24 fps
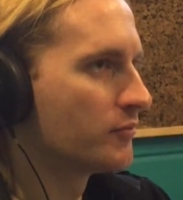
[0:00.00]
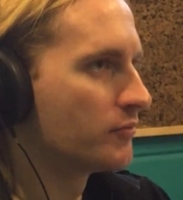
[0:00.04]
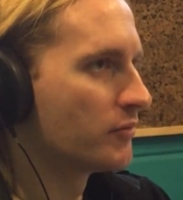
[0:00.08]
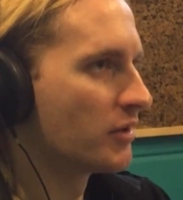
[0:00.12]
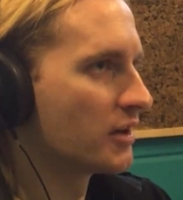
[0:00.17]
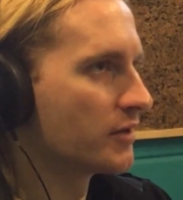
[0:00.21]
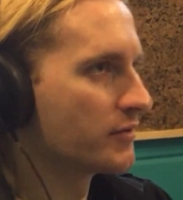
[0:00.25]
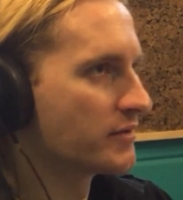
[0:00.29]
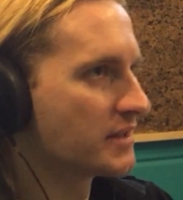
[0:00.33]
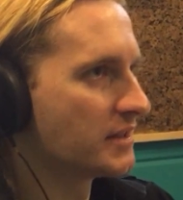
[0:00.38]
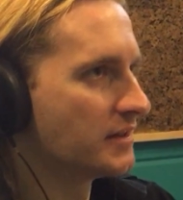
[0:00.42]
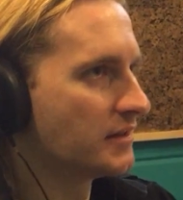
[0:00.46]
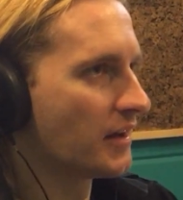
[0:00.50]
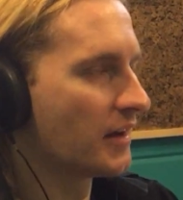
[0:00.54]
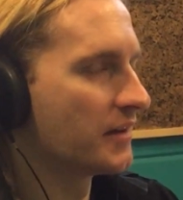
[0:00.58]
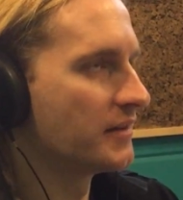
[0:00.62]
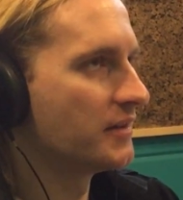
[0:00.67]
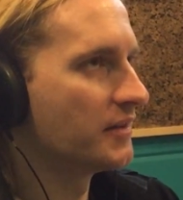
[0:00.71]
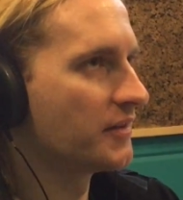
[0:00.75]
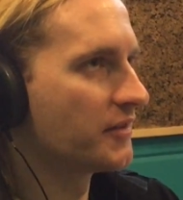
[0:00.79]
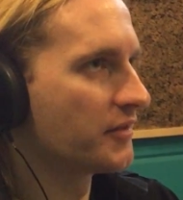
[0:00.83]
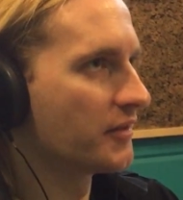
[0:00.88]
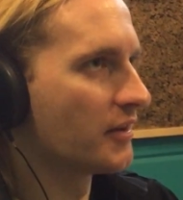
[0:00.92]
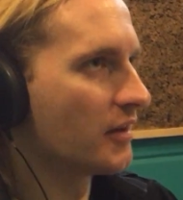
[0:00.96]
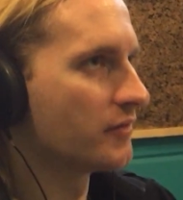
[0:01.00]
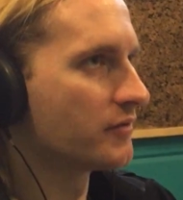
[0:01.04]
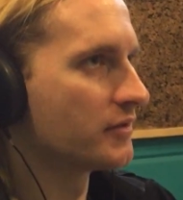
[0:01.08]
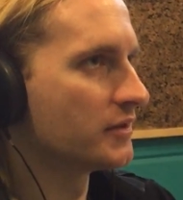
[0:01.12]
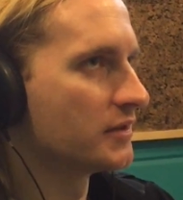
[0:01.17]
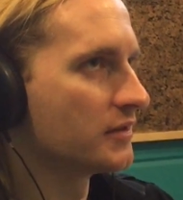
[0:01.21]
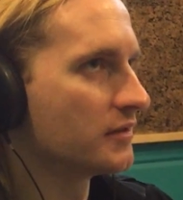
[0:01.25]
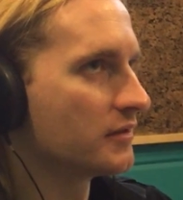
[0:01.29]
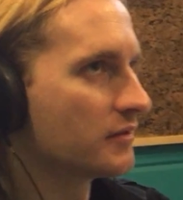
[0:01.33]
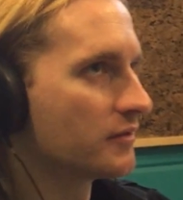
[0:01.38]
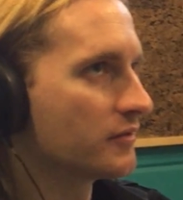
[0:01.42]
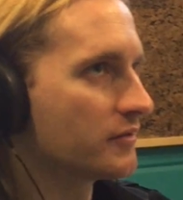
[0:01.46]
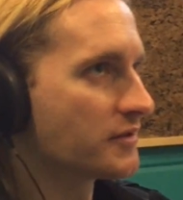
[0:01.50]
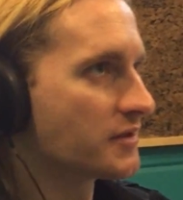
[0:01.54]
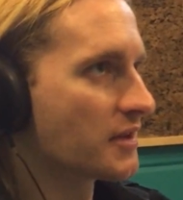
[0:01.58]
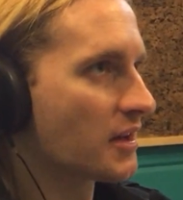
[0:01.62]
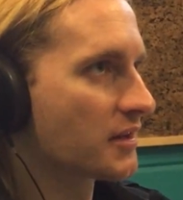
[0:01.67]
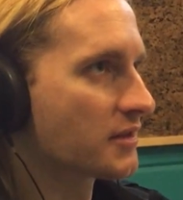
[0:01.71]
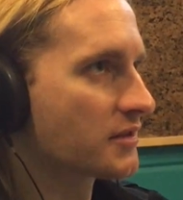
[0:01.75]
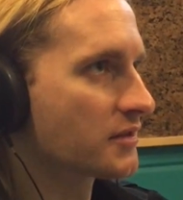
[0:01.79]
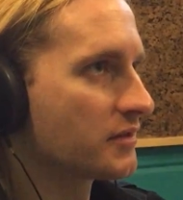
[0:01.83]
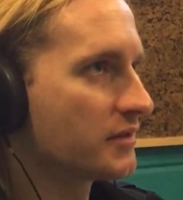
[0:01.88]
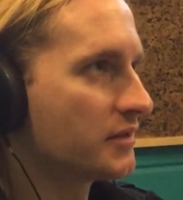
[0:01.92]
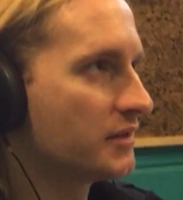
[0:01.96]
But it was in '97, it was
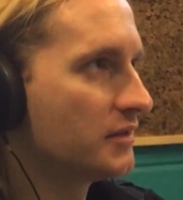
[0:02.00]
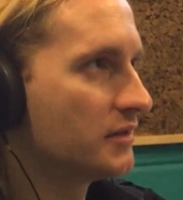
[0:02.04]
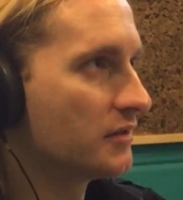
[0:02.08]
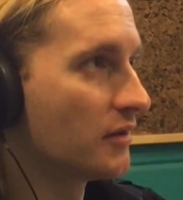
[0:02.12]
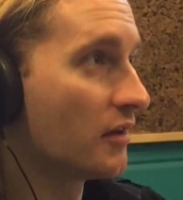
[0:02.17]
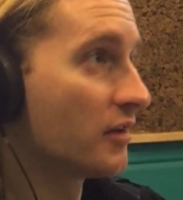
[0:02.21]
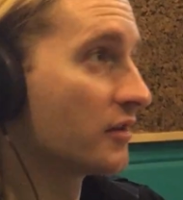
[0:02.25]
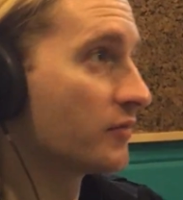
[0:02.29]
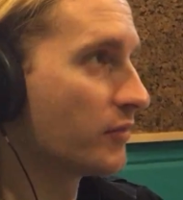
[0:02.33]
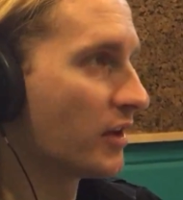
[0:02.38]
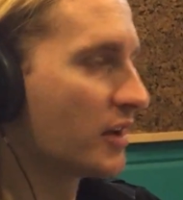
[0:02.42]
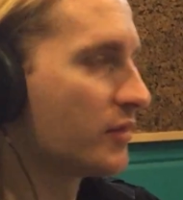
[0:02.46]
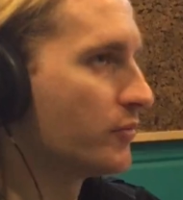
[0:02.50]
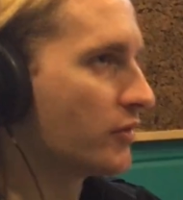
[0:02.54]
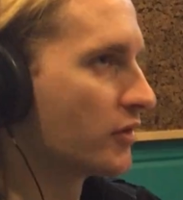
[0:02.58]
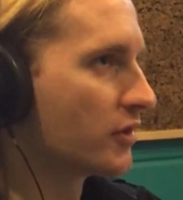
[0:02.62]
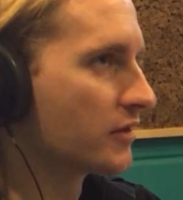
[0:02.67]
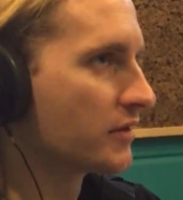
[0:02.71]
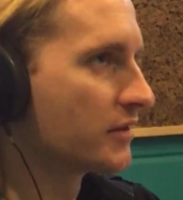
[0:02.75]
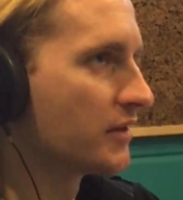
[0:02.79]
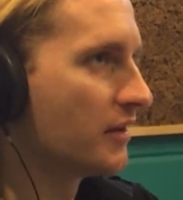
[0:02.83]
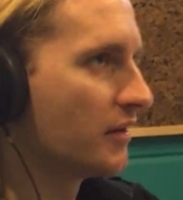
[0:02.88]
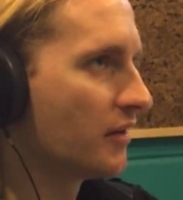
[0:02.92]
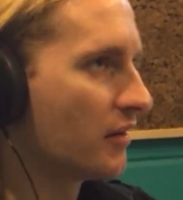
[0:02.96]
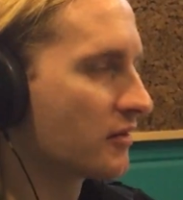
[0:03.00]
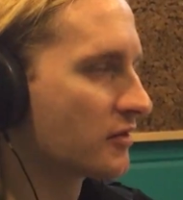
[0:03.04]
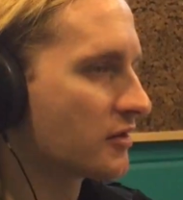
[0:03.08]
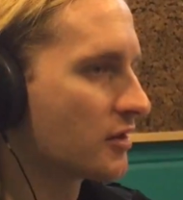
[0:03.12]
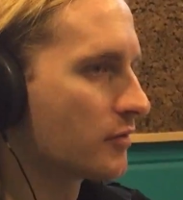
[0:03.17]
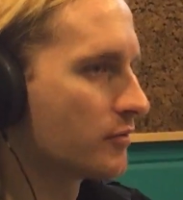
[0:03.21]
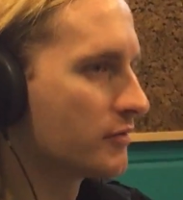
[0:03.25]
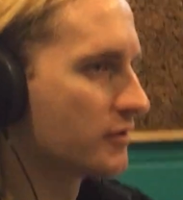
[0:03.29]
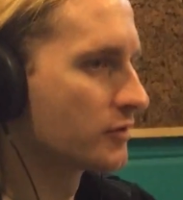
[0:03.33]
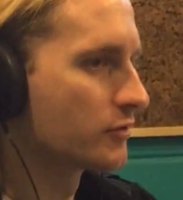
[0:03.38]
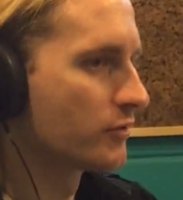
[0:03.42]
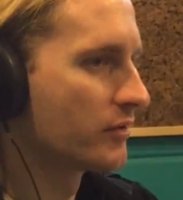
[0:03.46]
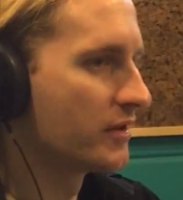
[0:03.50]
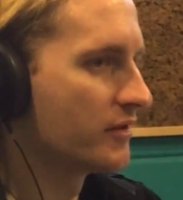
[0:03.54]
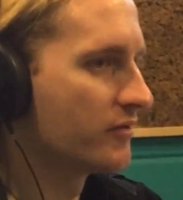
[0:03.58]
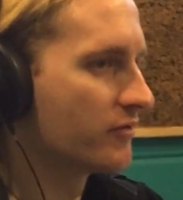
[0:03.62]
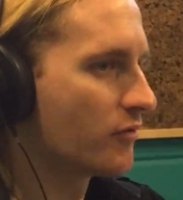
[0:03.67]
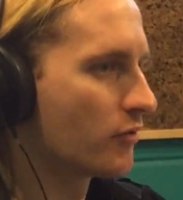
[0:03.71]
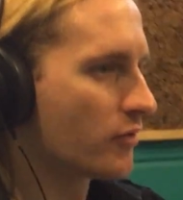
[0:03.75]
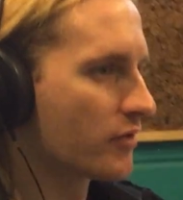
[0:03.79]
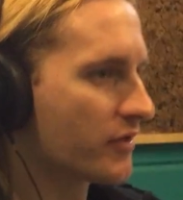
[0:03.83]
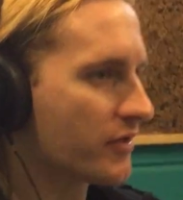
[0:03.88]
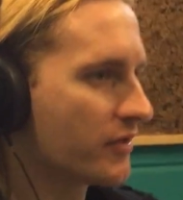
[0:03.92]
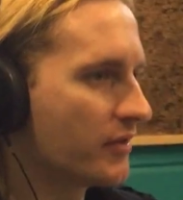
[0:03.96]
actually on my birthday, October
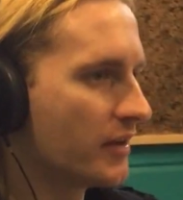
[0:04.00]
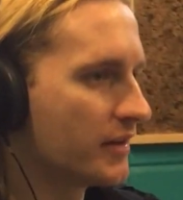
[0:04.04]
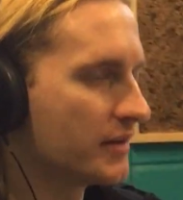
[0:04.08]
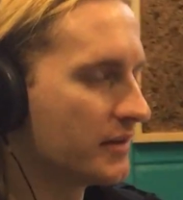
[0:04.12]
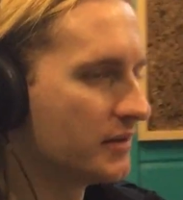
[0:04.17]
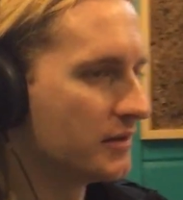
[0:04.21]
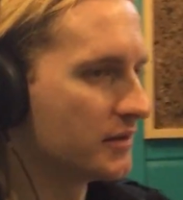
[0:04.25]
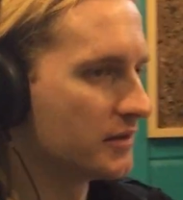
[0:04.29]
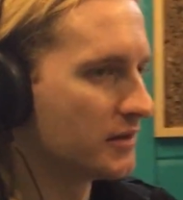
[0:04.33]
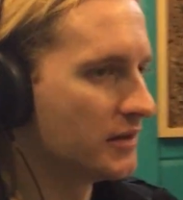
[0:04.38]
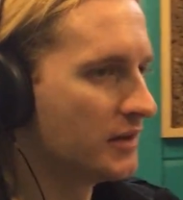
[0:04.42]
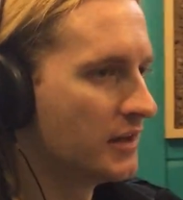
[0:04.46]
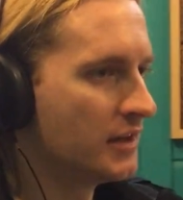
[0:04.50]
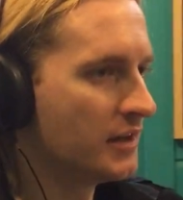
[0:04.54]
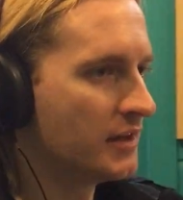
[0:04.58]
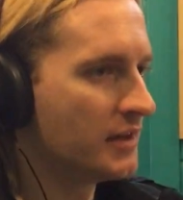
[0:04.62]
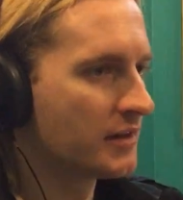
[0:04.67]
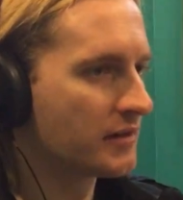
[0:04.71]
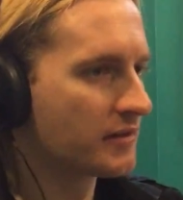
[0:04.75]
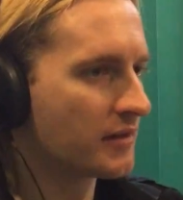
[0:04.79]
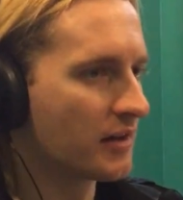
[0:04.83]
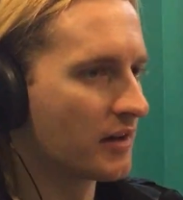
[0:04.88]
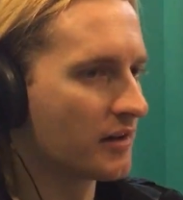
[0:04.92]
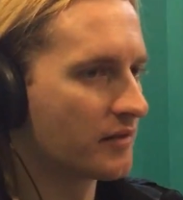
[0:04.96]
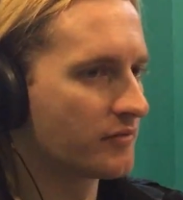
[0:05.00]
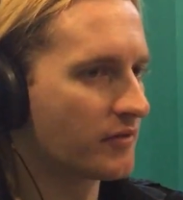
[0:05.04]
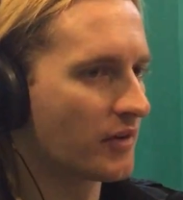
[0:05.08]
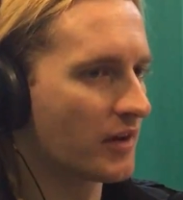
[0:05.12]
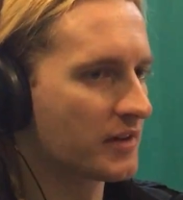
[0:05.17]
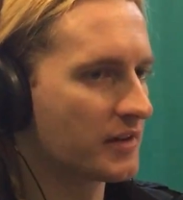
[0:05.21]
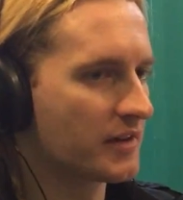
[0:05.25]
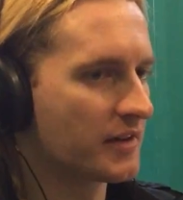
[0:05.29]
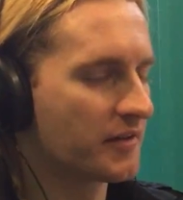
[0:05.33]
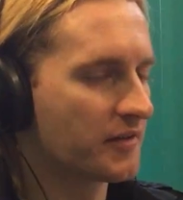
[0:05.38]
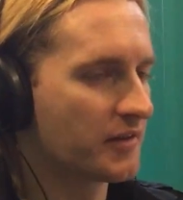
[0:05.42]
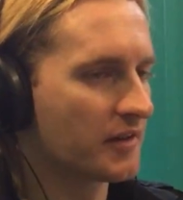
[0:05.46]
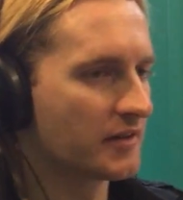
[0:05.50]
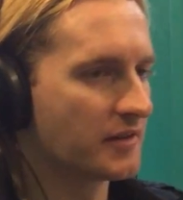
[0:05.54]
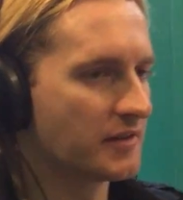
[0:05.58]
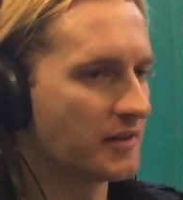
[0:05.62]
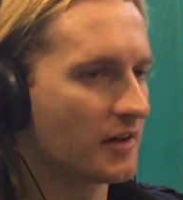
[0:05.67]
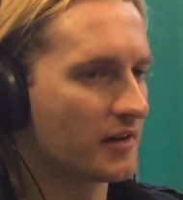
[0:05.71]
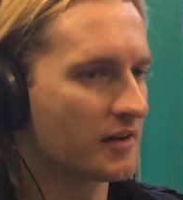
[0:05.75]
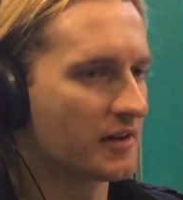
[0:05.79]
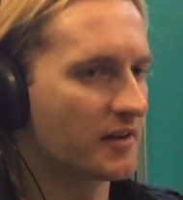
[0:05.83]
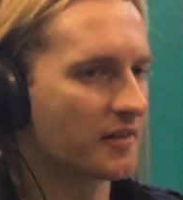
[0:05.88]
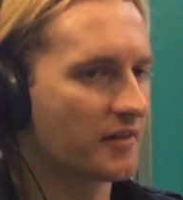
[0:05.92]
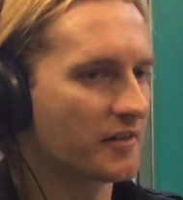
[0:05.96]
24th that year, that I finally sat
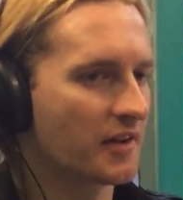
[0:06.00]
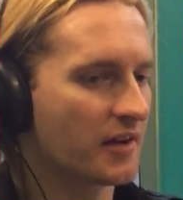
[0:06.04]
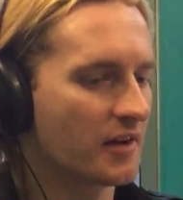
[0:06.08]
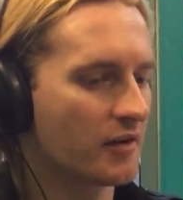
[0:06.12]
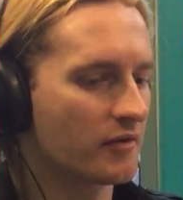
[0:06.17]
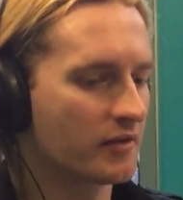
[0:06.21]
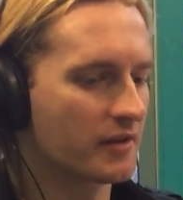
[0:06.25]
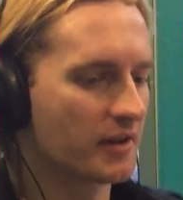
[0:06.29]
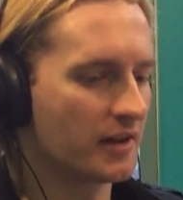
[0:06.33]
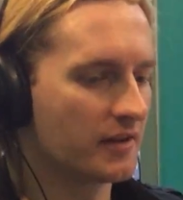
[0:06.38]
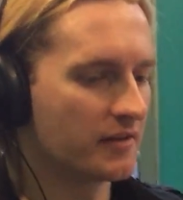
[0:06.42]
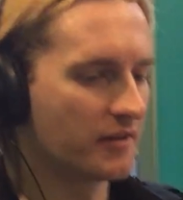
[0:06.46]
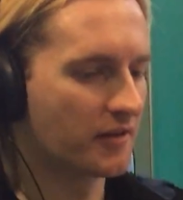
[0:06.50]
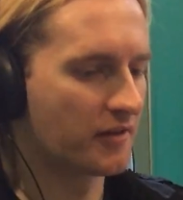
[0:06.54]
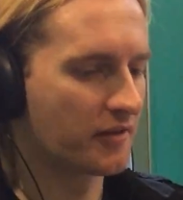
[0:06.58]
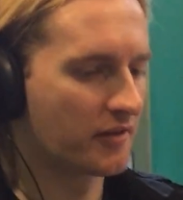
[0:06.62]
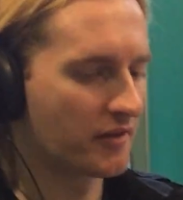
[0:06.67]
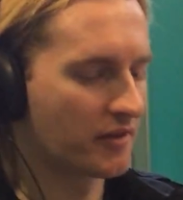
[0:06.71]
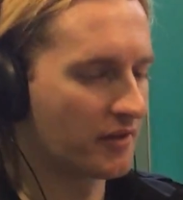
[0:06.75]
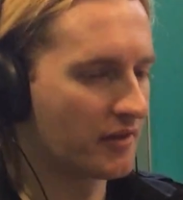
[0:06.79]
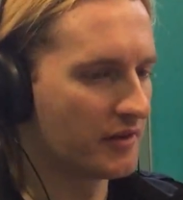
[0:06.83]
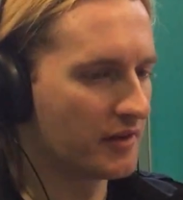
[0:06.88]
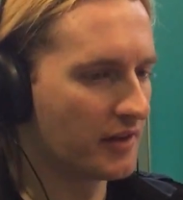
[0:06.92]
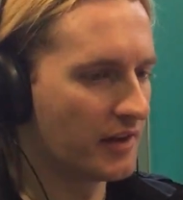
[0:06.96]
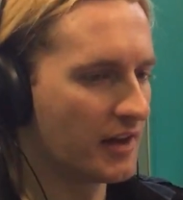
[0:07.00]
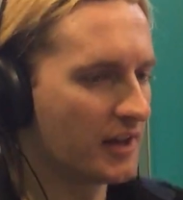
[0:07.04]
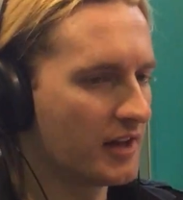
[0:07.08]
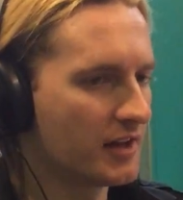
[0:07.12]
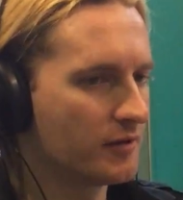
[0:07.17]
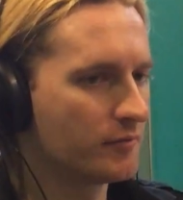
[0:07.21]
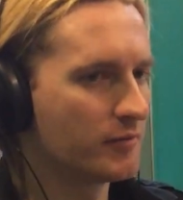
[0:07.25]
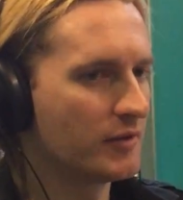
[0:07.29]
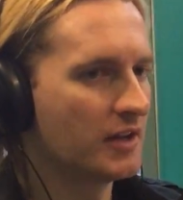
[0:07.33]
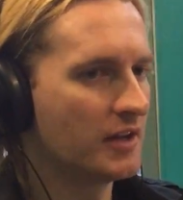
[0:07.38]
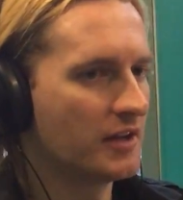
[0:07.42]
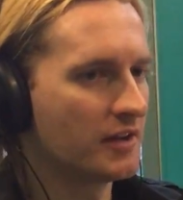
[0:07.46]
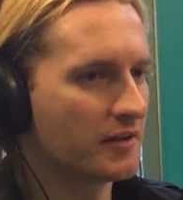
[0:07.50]
down and decided, okay, this is the name,